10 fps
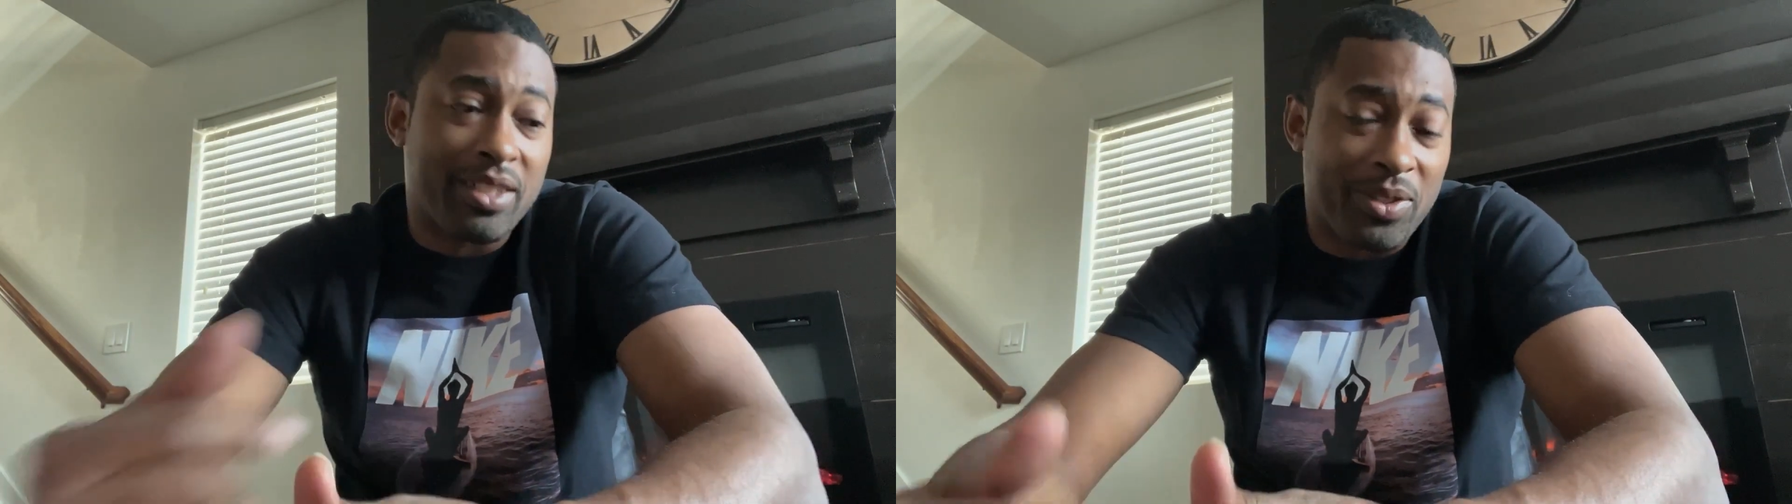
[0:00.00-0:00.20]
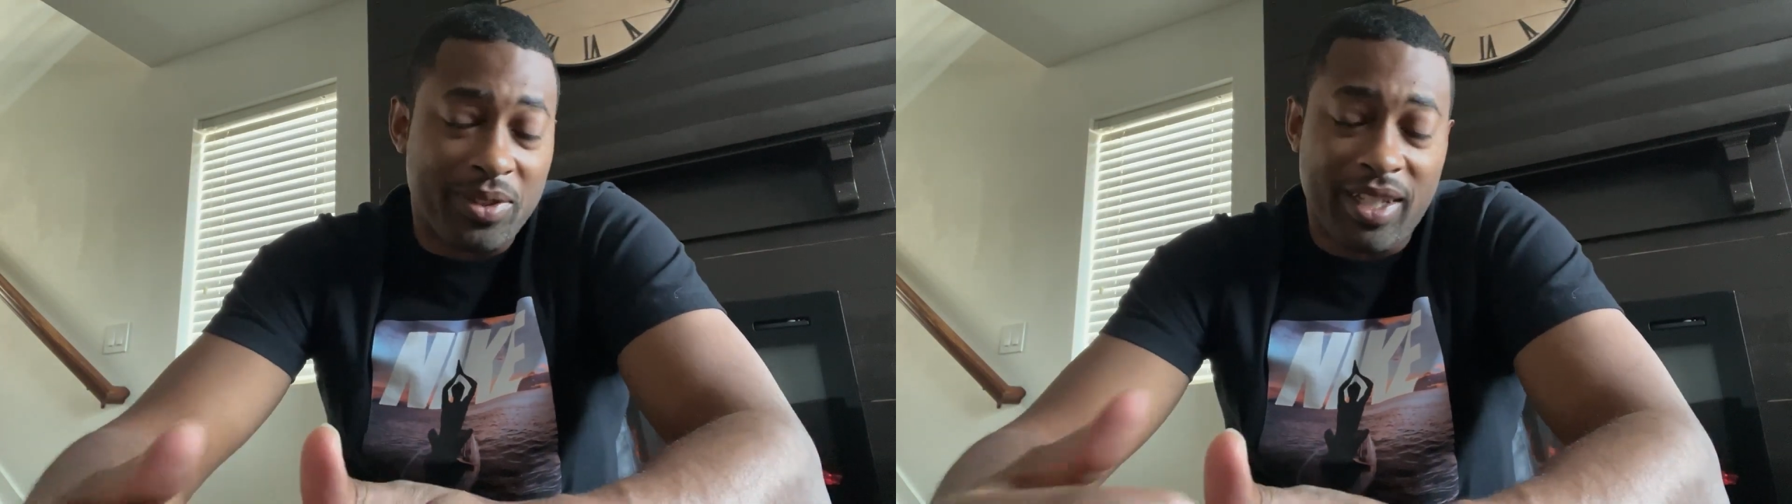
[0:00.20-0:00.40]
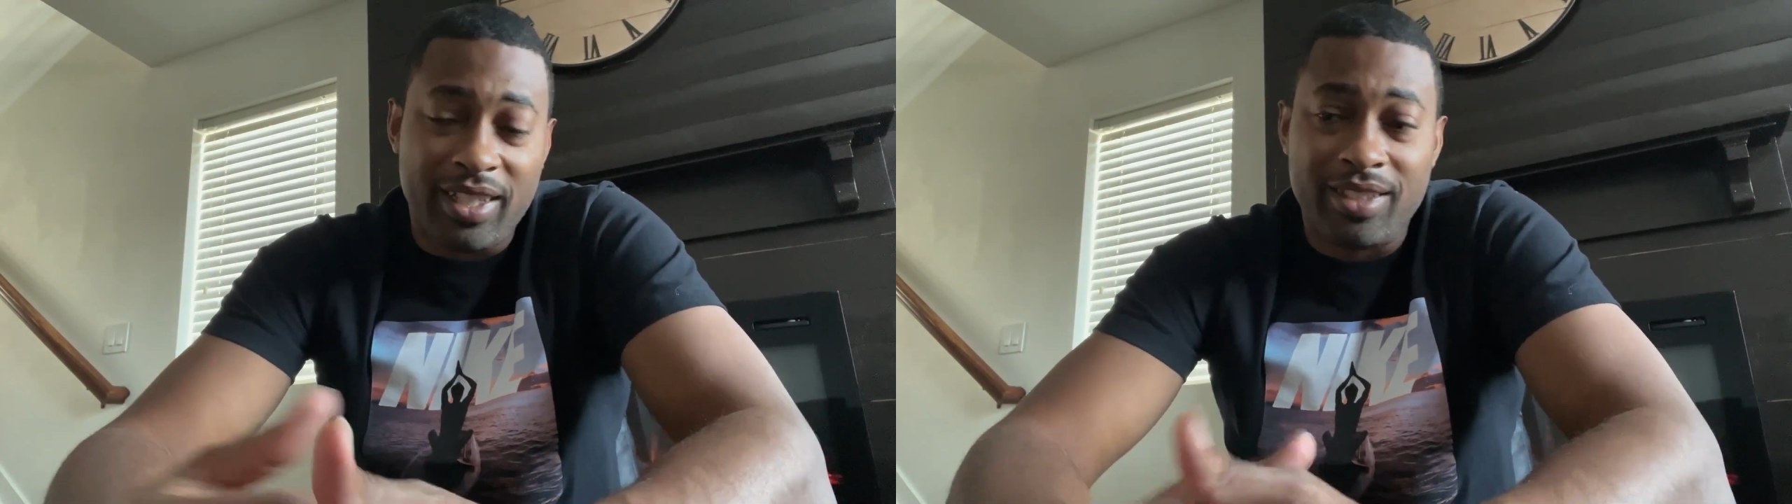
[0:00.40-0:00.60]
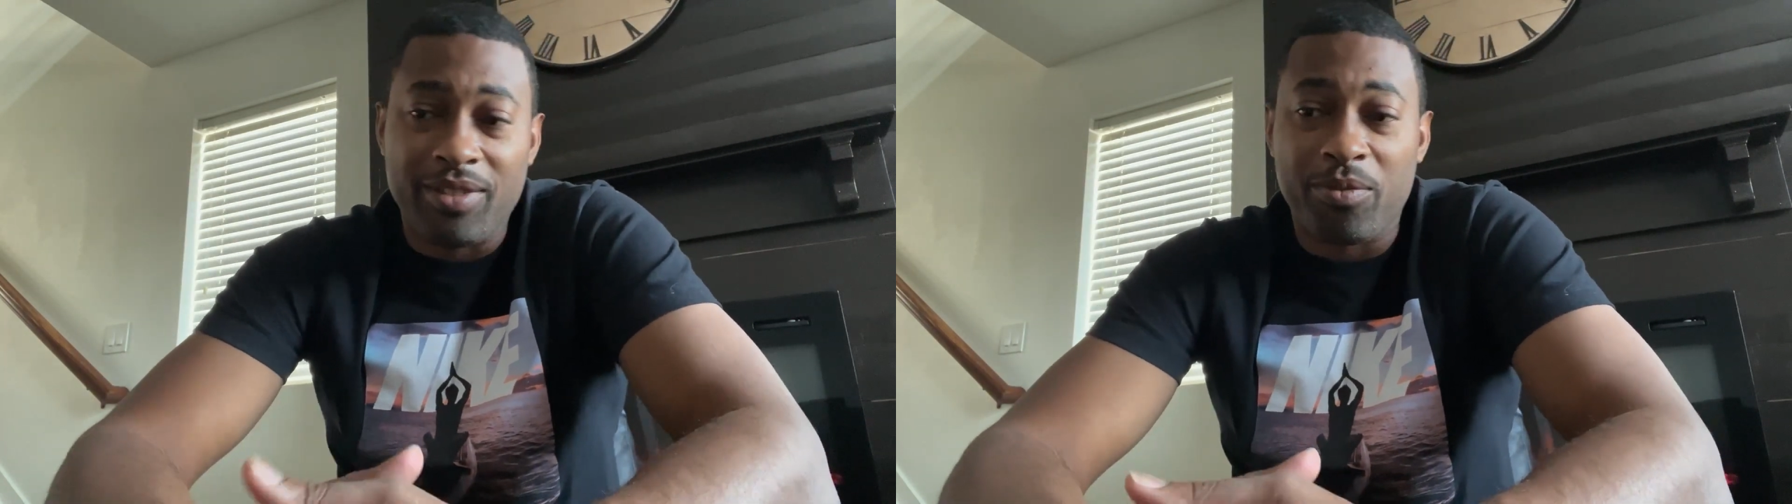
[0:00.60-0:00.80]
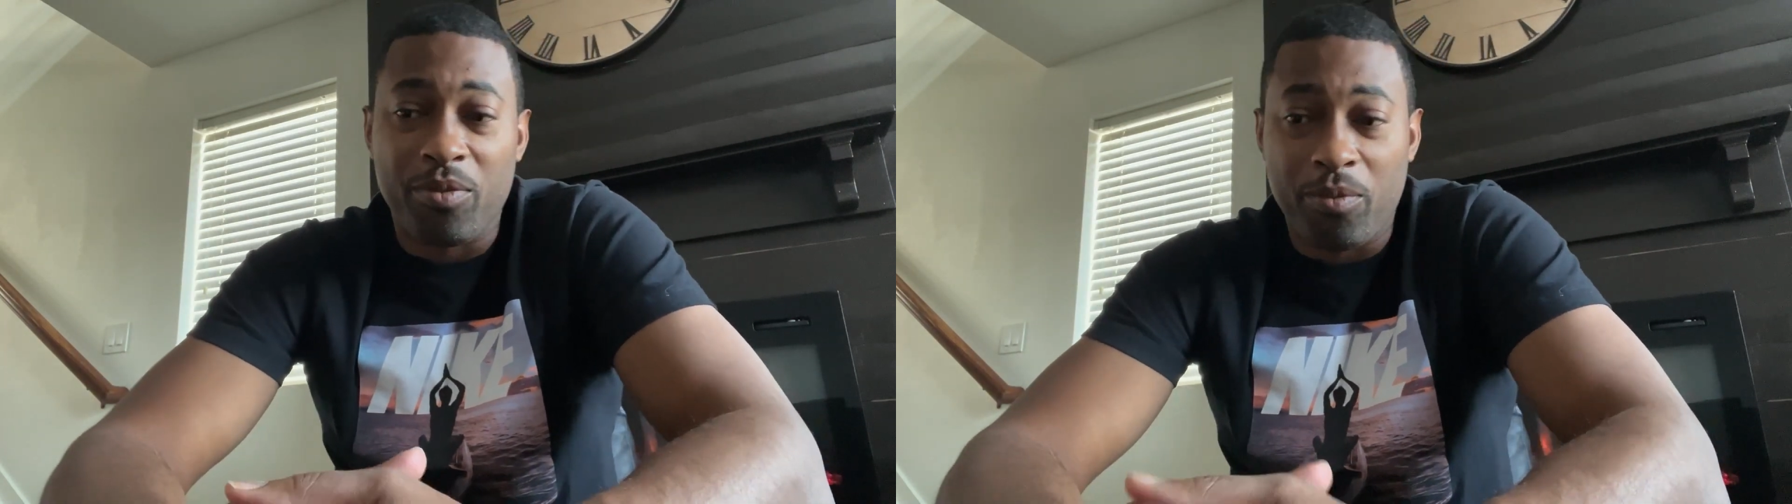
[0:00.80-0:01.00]
suitcase
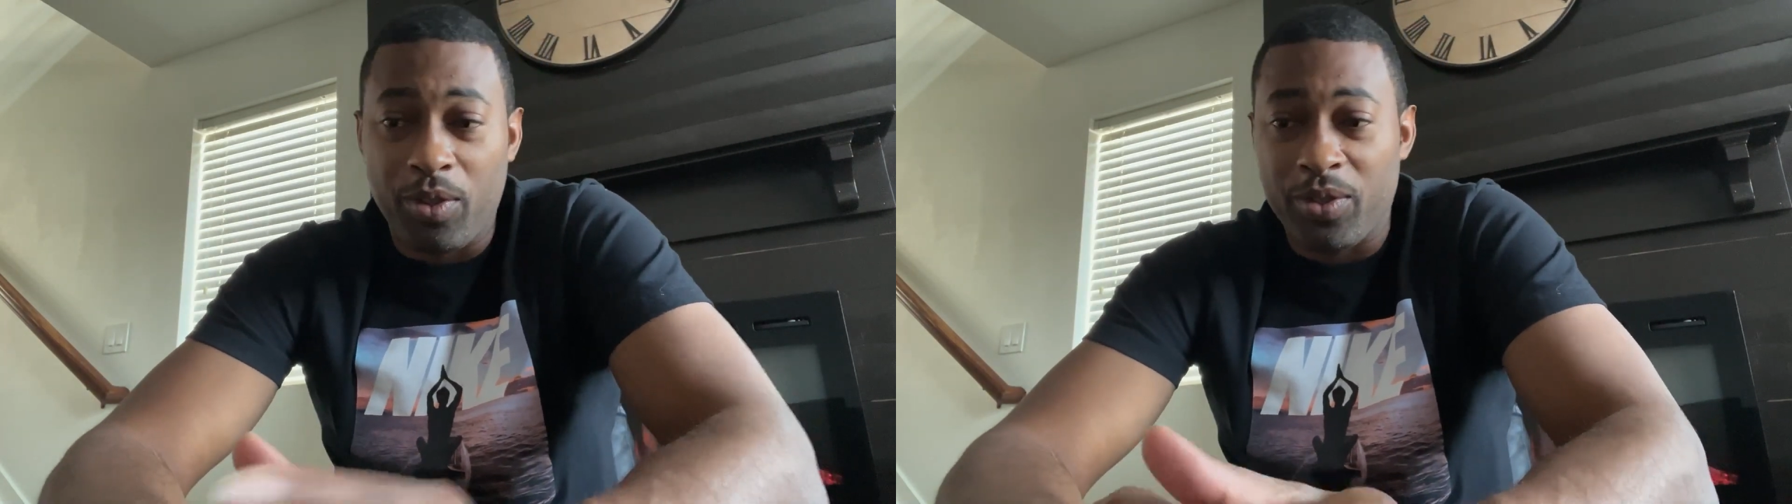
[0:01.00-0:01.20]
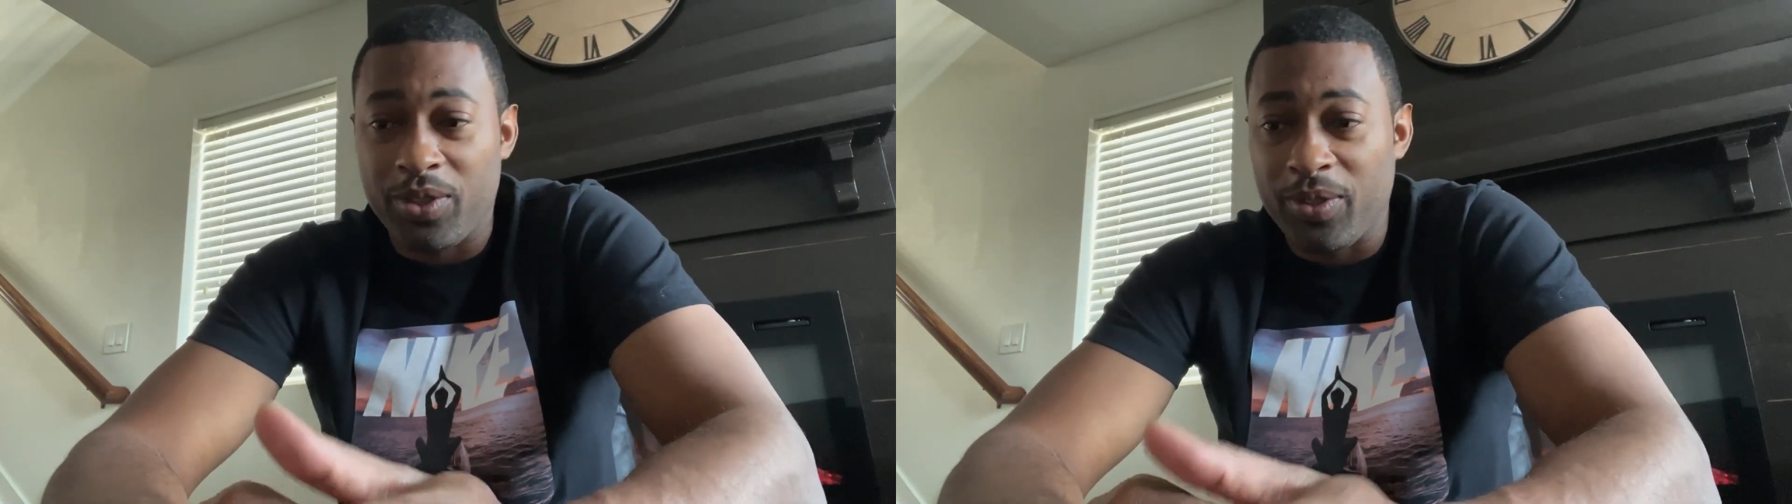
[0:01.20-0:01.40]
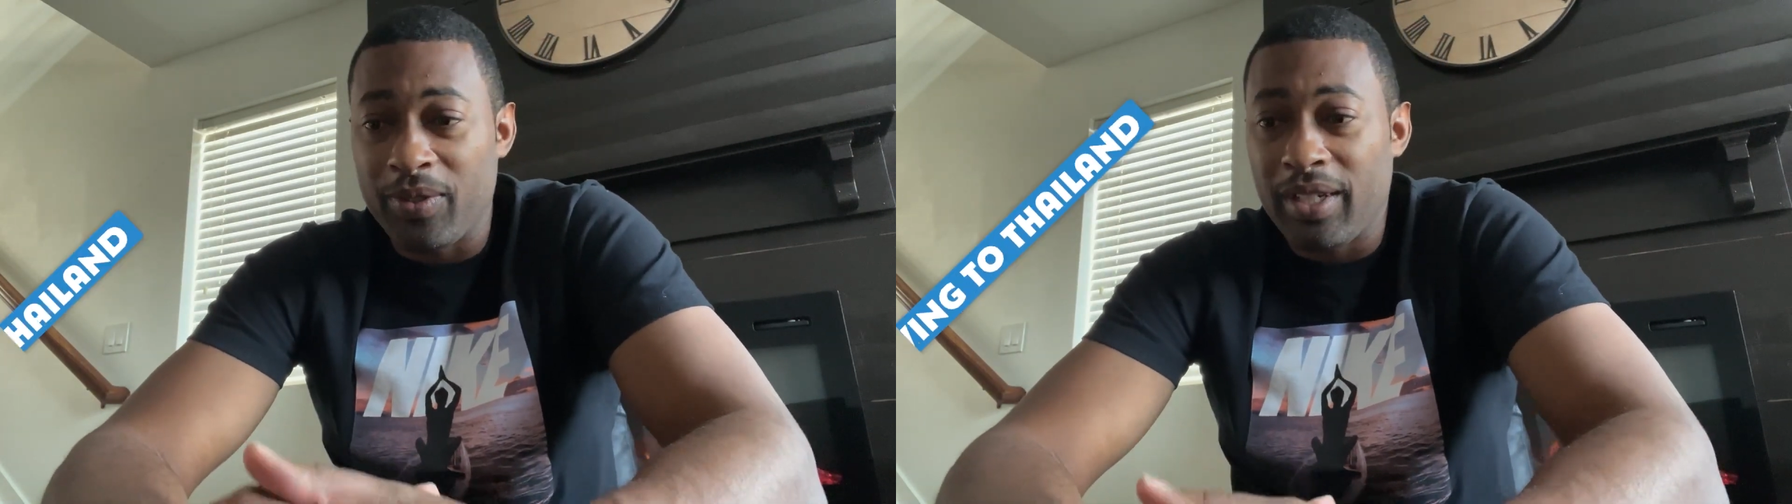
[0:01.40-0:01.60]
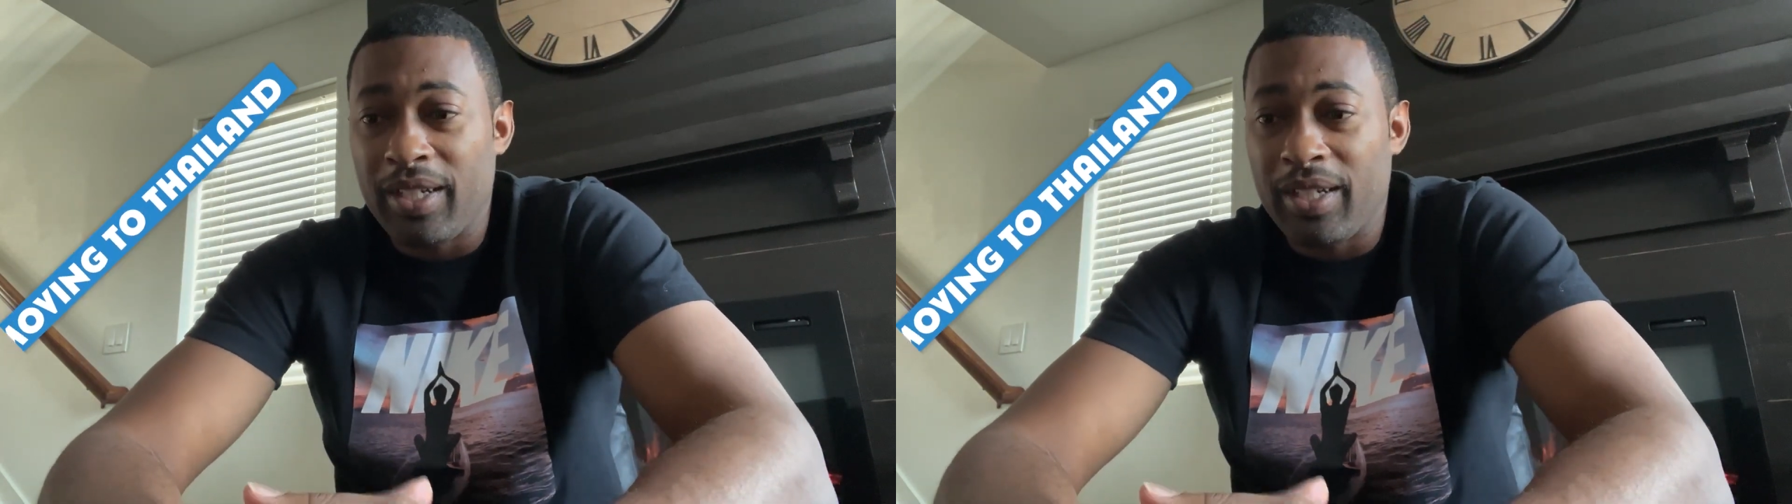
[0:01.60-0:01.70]
real soon.